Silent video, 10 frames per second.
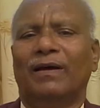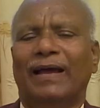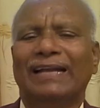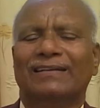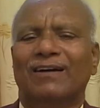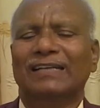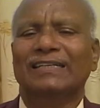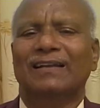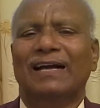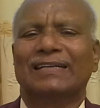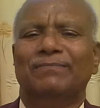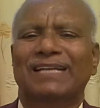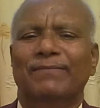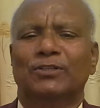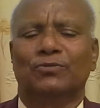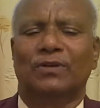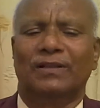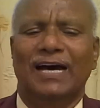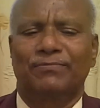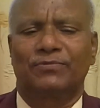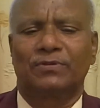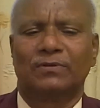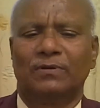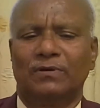and causing lot of damage to the nerves.